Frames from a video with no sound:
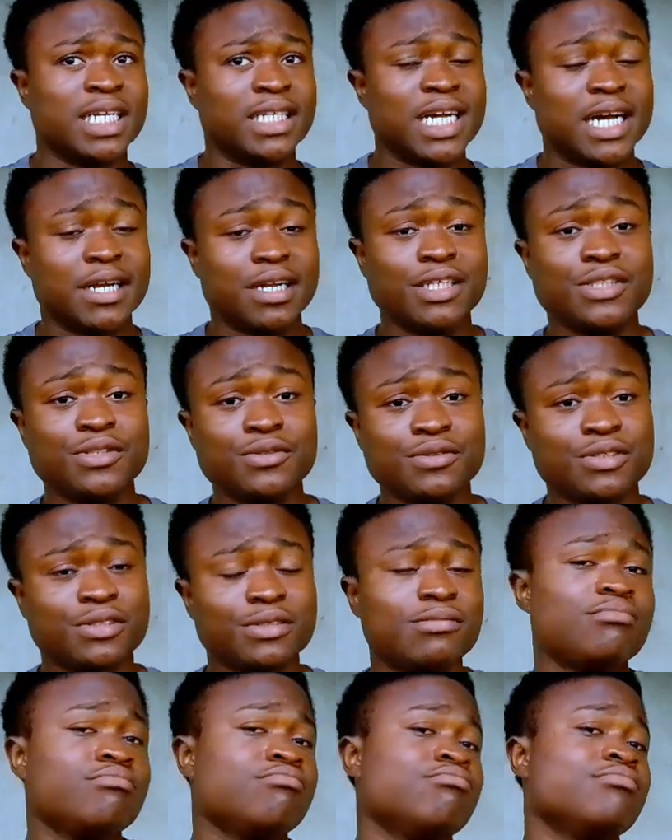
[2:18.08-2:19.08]
You can either
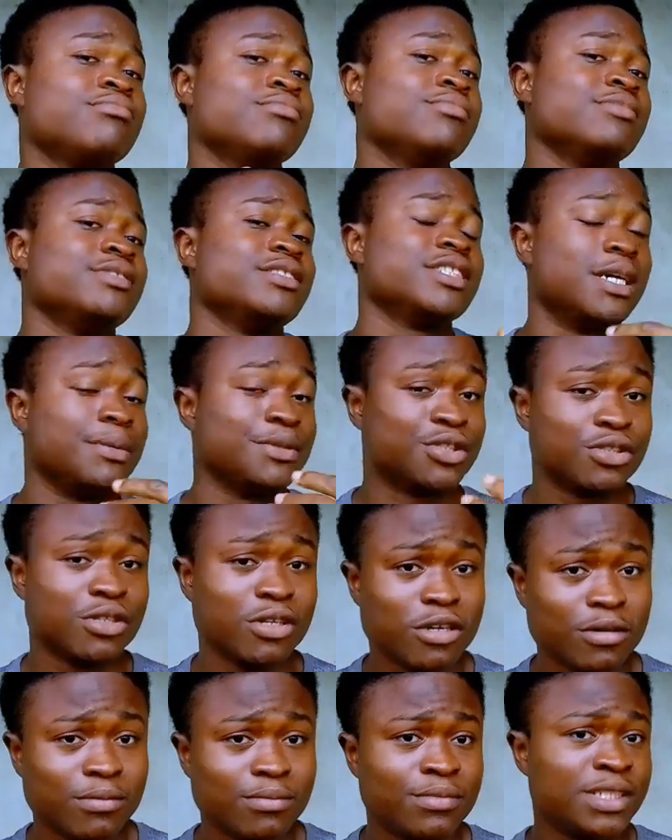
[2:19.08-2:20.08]
use
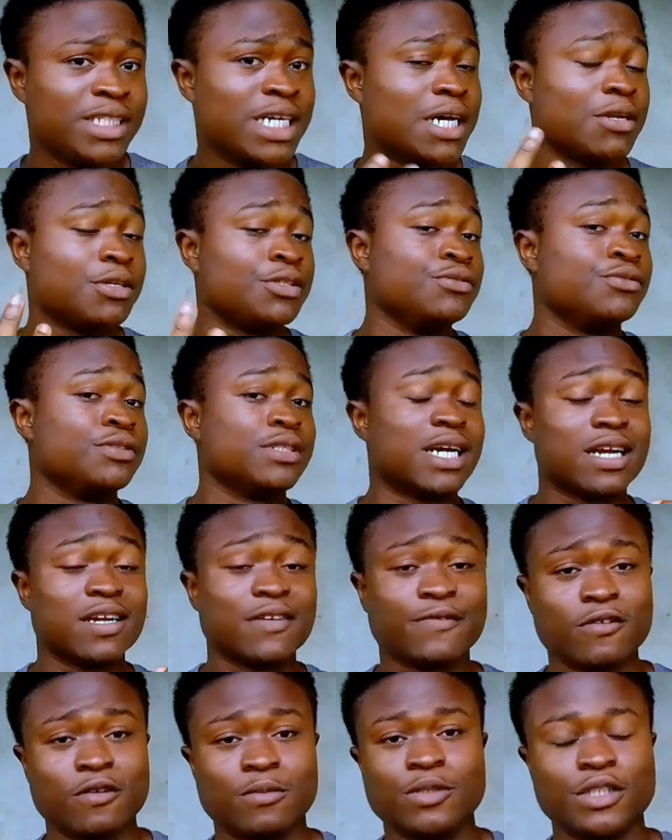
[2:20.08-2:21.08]
Samsung, you can either use
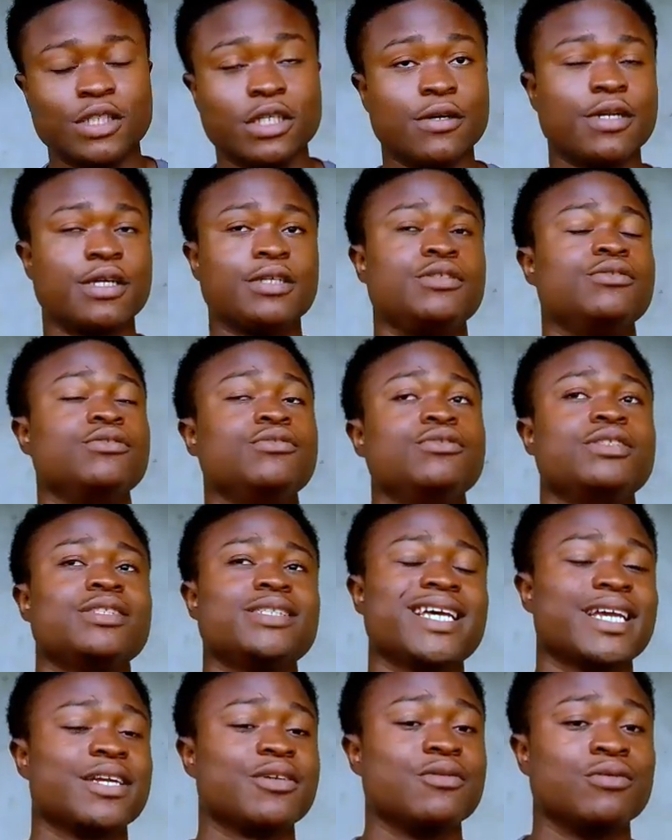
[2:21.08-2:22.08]
iPhone, you can either use
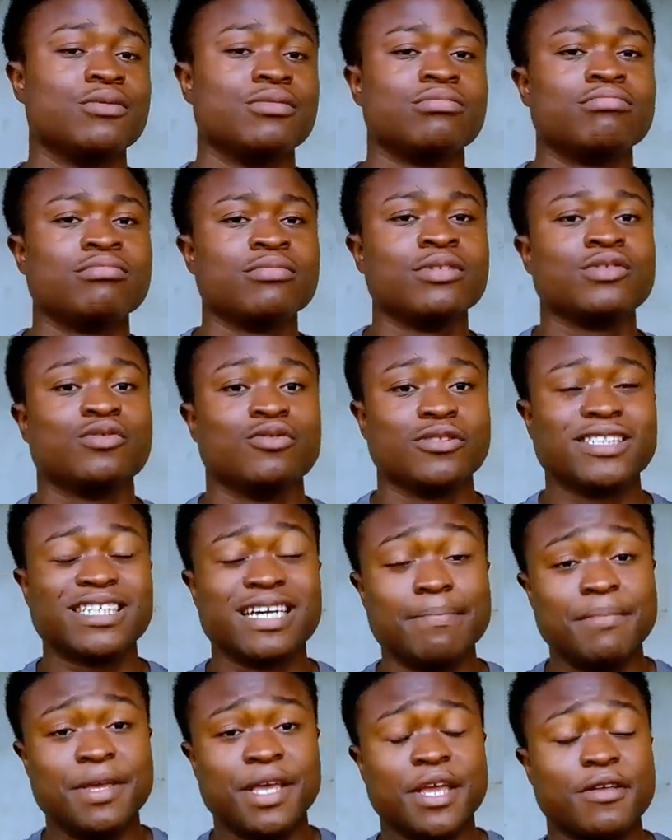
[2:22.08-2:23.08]
Techno to
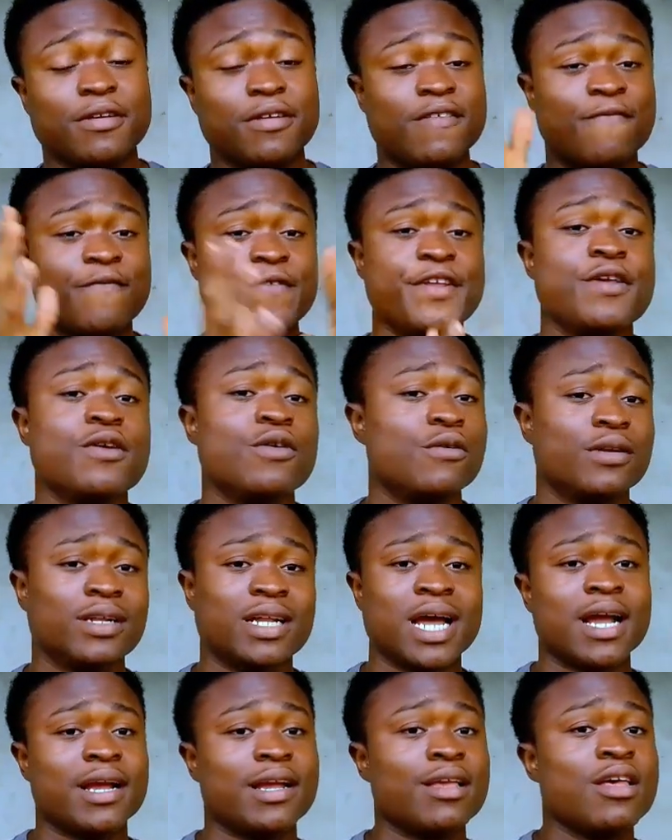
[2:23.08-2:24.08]
start making your video
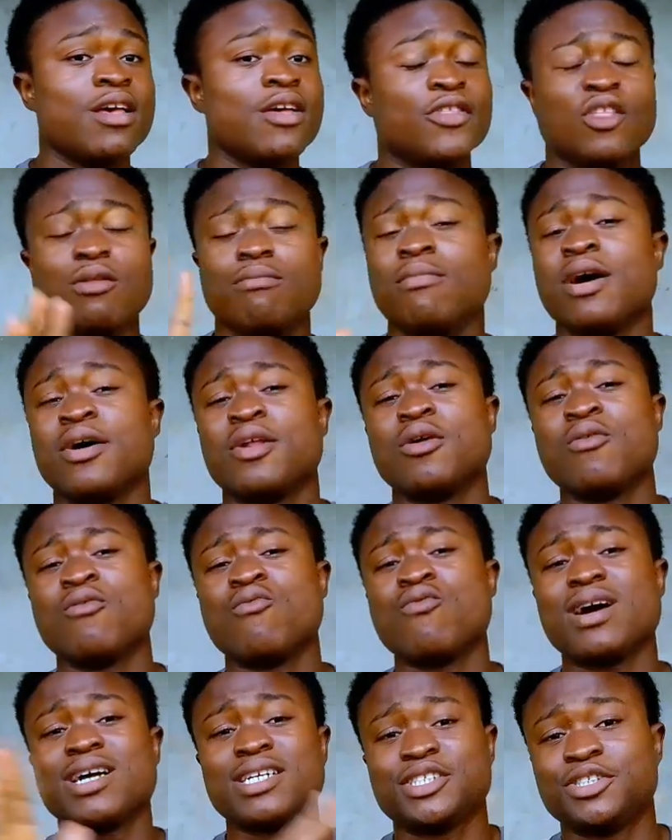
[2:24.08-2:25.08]
online. No matter
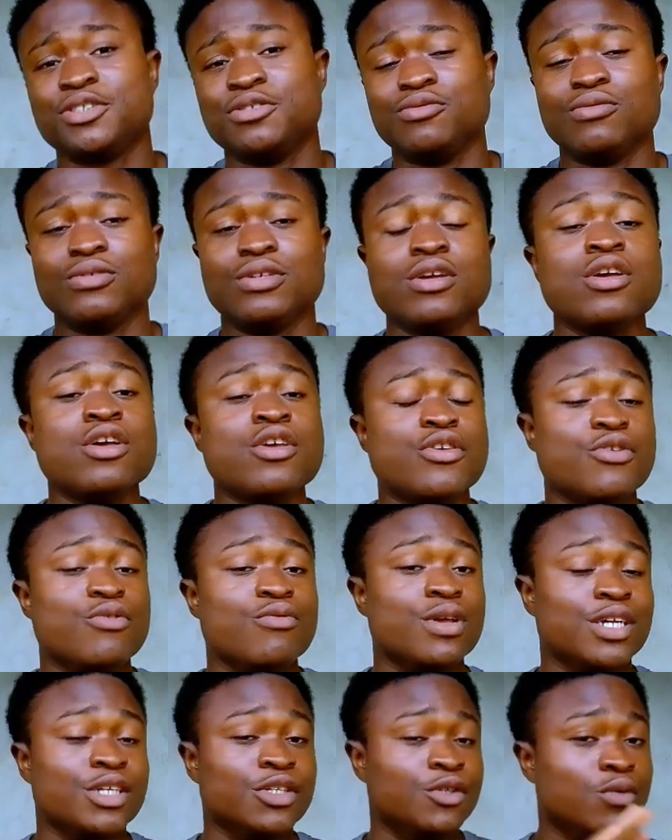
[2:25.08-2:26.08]
what you
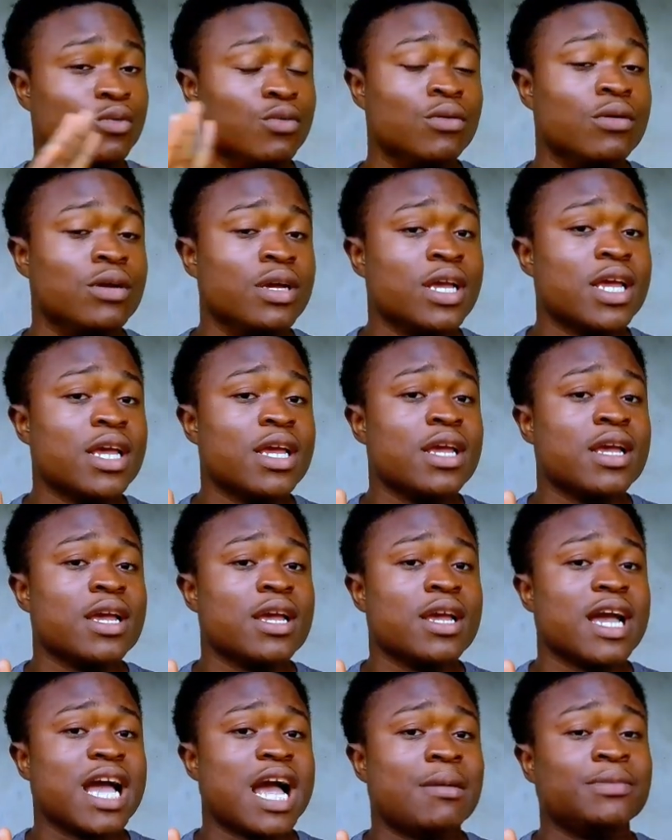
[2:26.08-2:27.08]
can do.
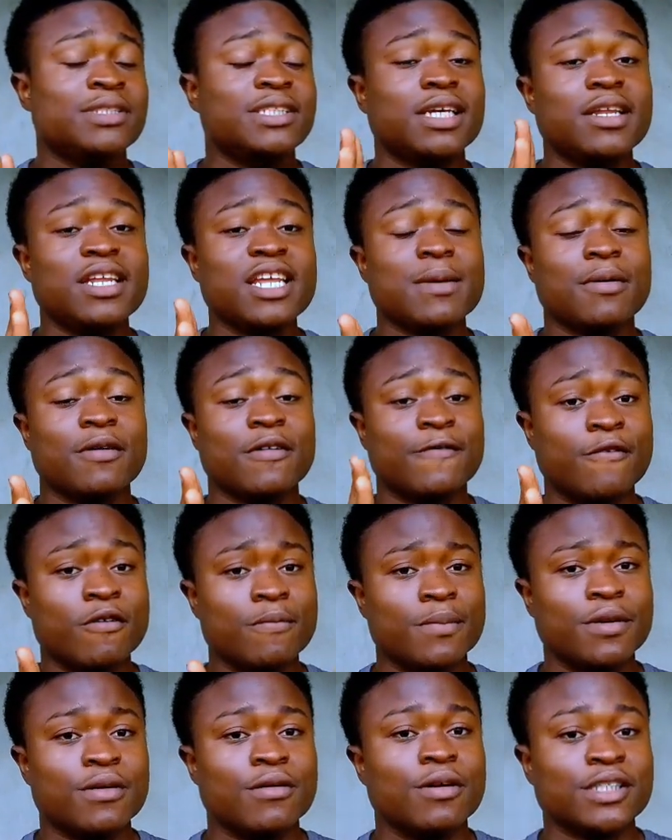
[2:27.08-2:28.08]
I'm telling you about
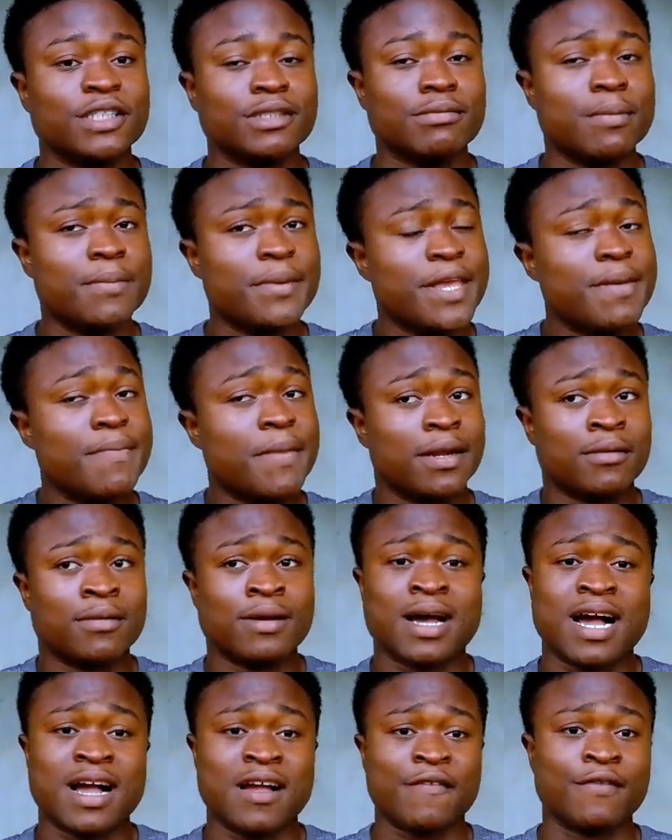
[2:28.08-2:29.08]
phone because maybe you might
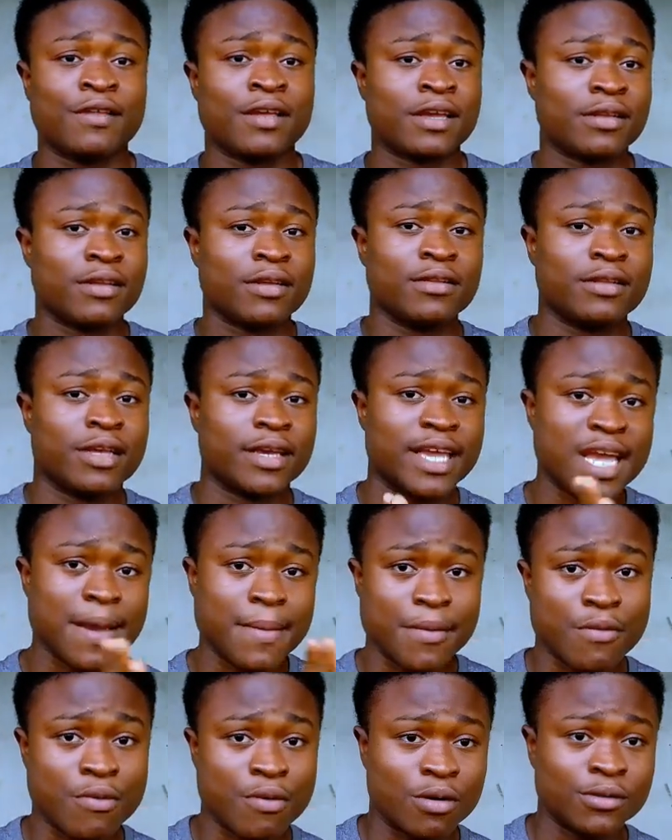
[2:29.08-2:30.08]
not have the
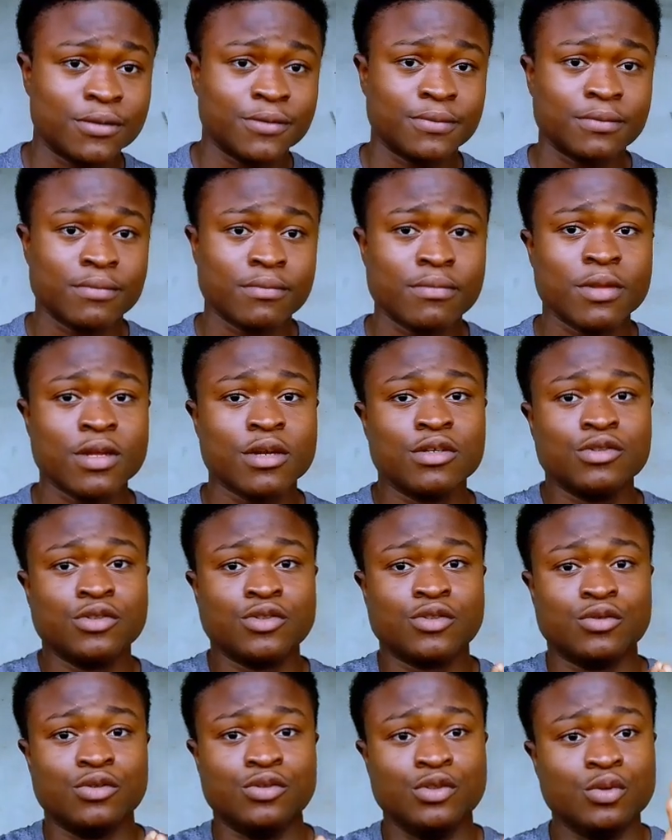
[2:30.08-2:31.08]
camera
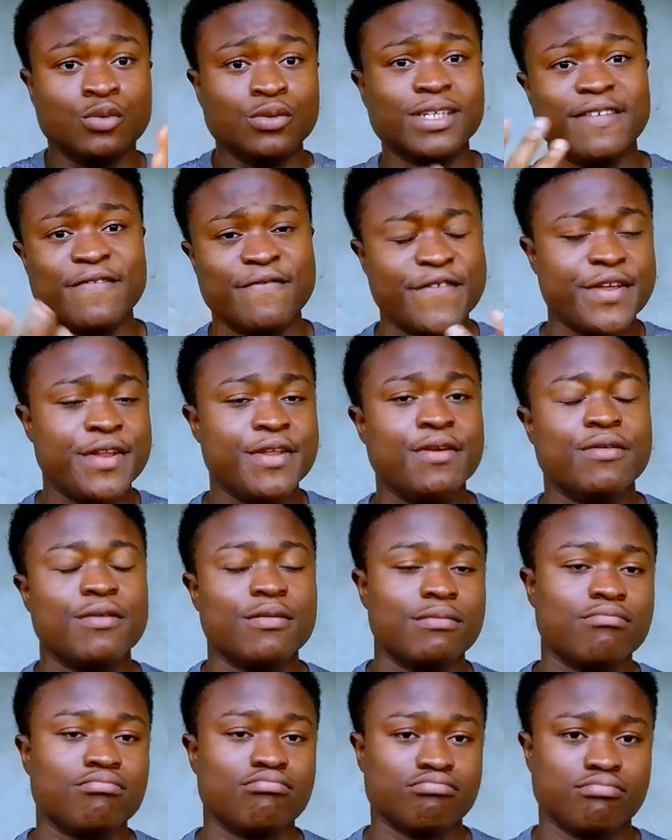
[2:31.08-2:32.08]
to do the video.
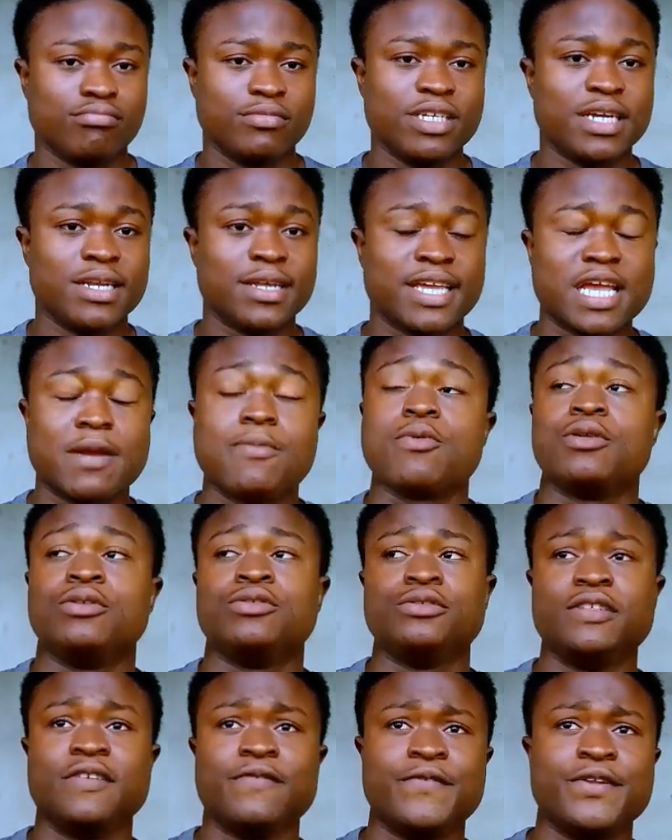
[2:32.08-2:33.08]
You get the camera
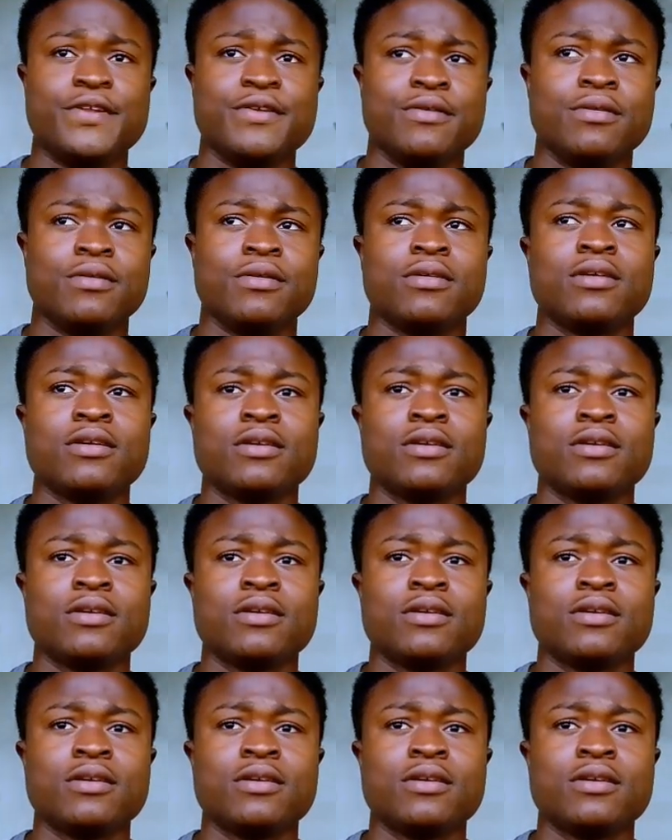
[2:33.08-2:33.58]
to do the video.